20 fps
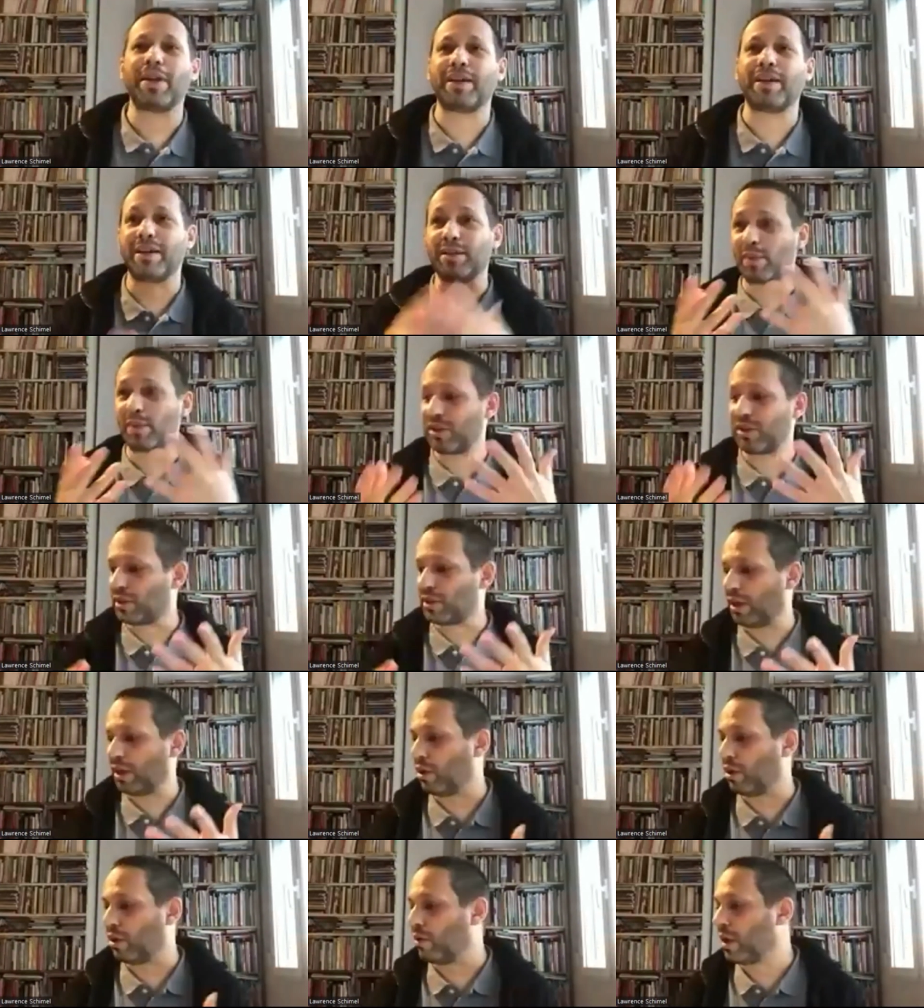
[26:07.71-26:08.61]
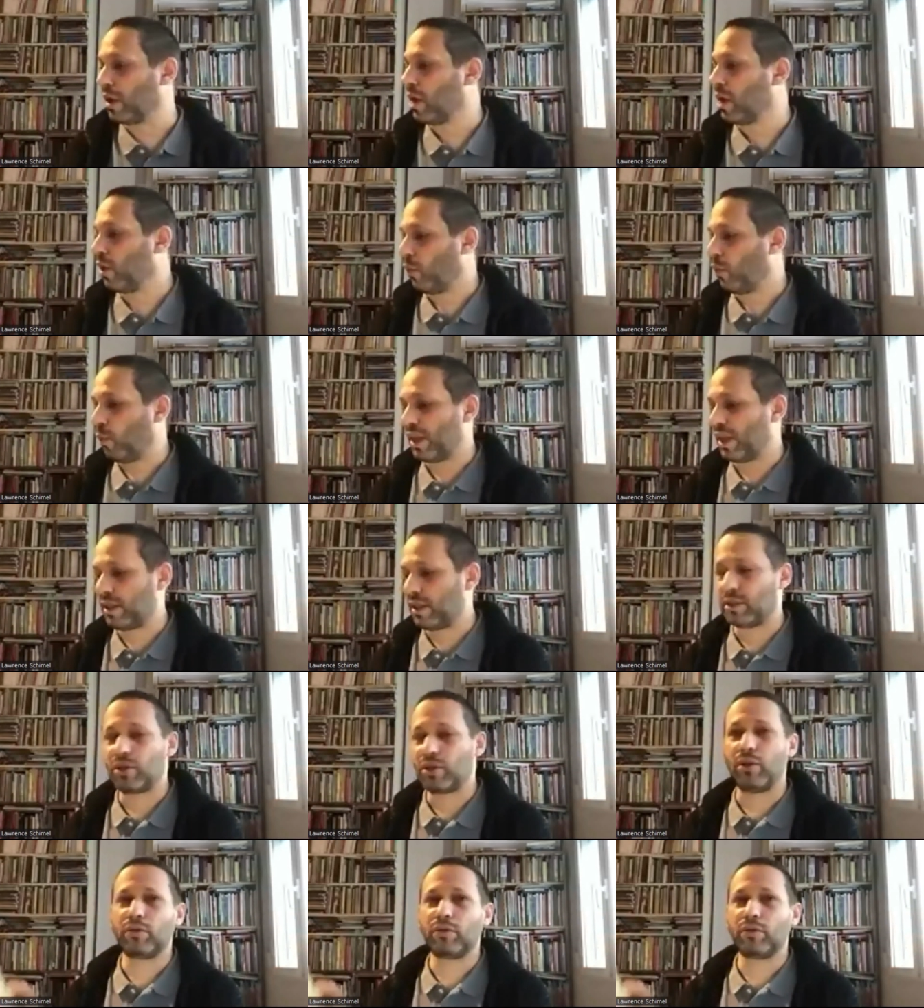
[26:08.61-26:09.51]
And especially, you know, with a
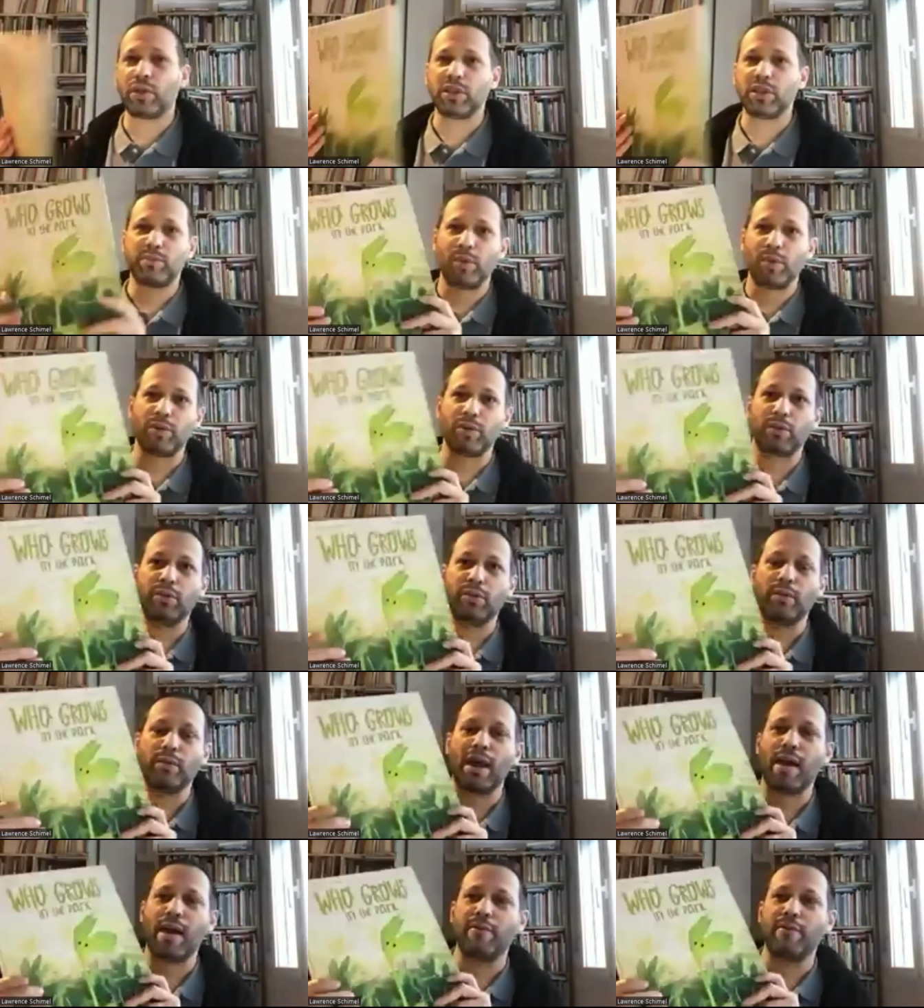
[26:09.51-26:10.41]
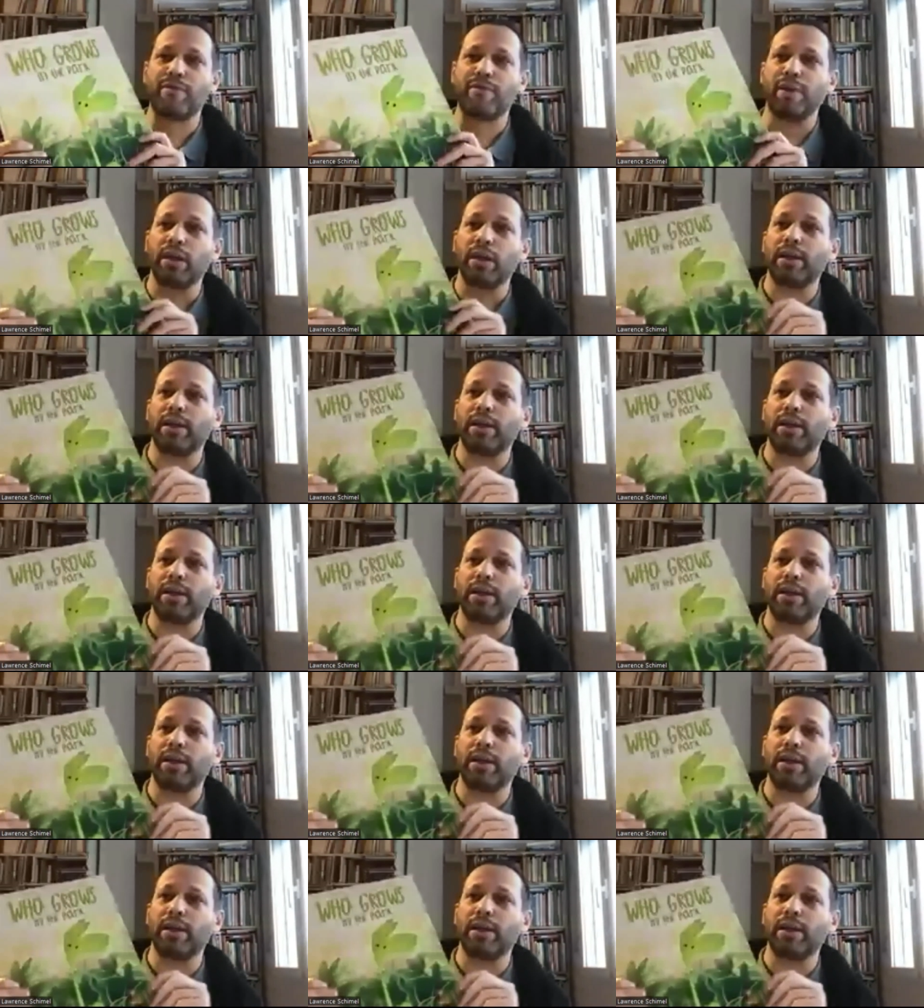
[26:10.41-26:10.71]
children's book, you have